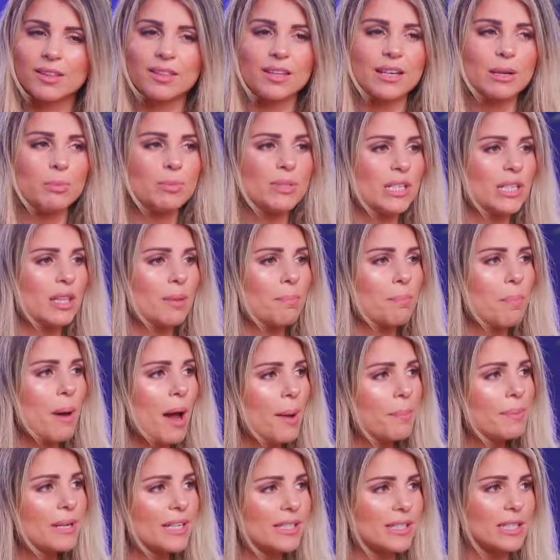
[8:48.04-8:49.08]
it was in the
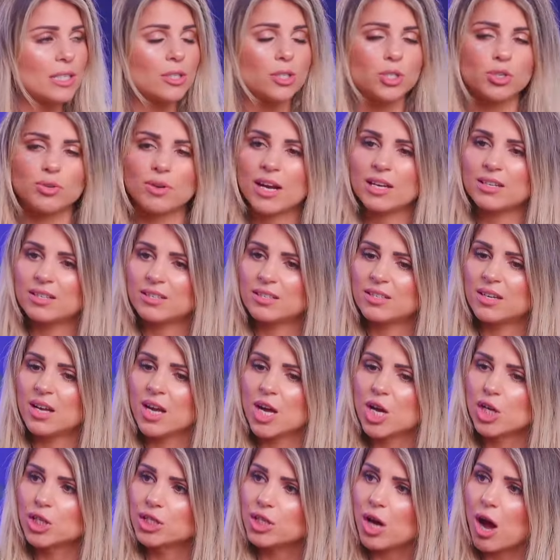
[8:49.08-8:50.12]
public's interest
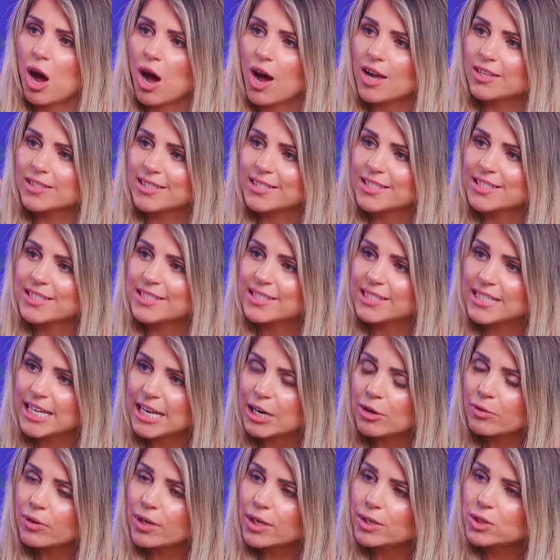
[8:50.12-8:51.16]
to ask
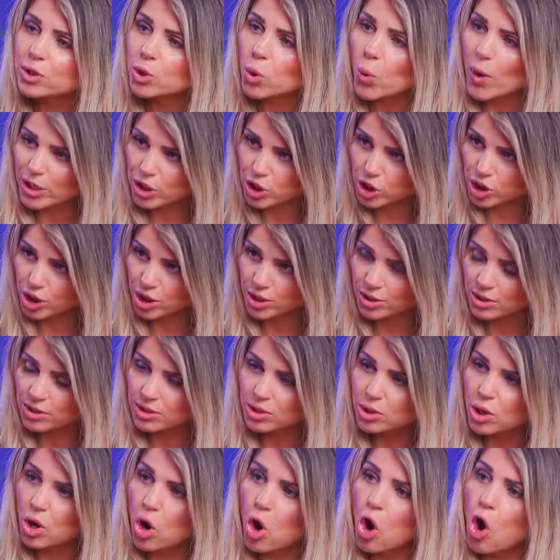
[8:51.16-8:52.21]
serious questions
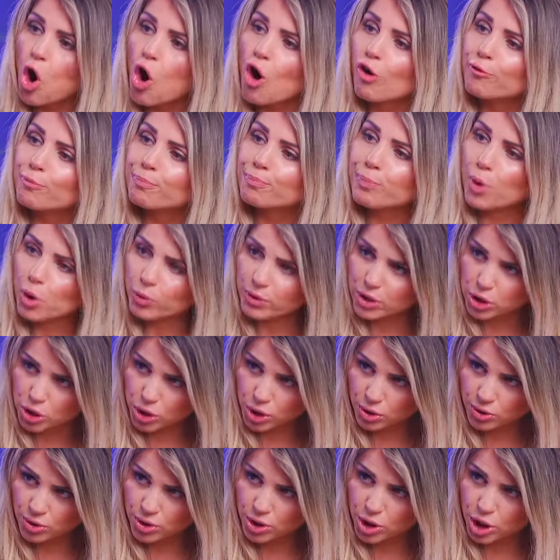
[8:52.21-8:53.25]
of Boris
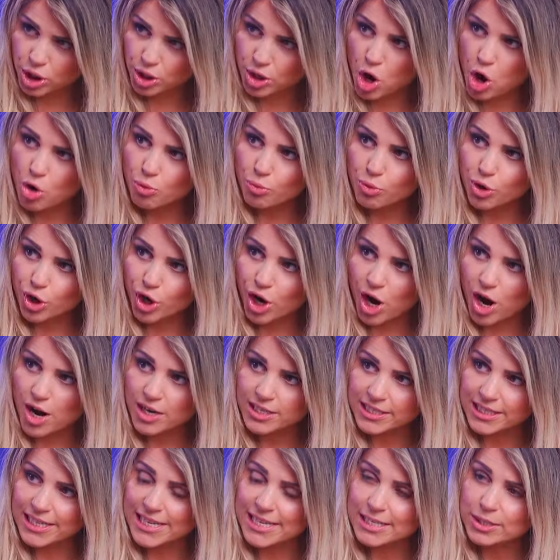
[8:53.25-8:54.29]
Johnson
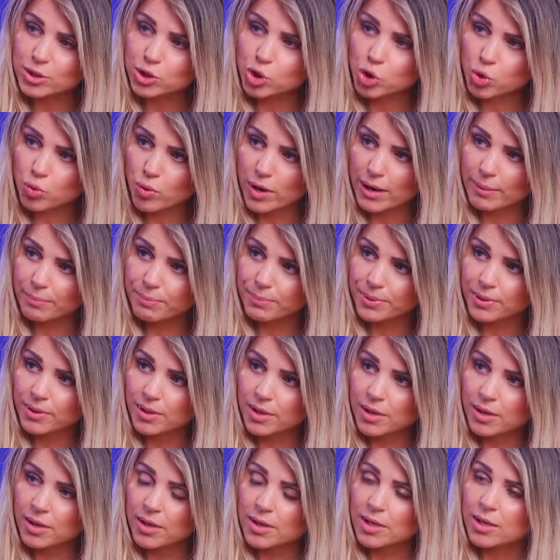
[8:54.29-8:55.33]
regarding his trip
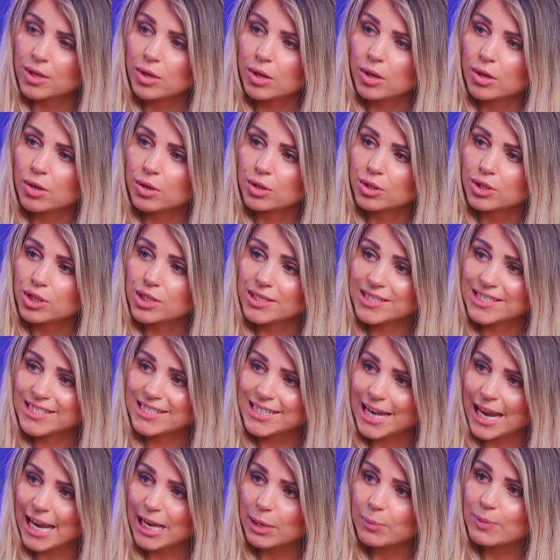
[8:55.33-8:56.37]
to
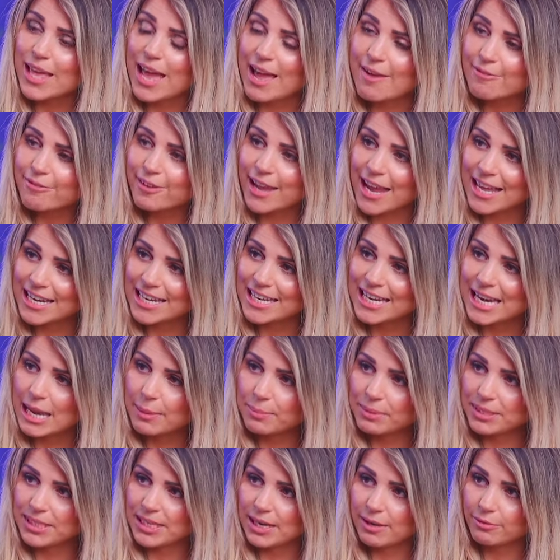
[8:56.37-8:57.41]
stay with Evgeny
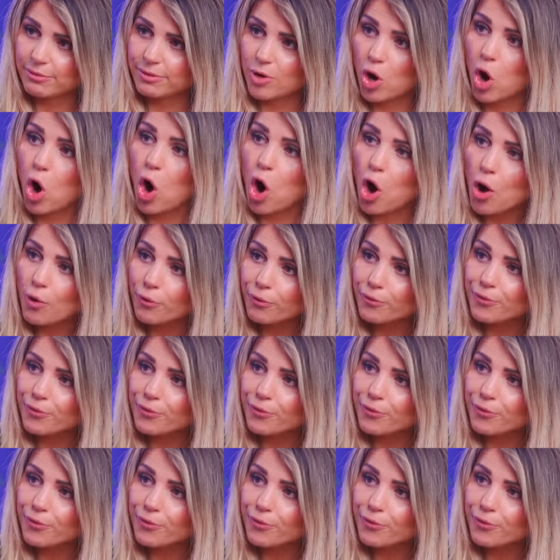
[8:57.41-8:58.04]
Lebedev off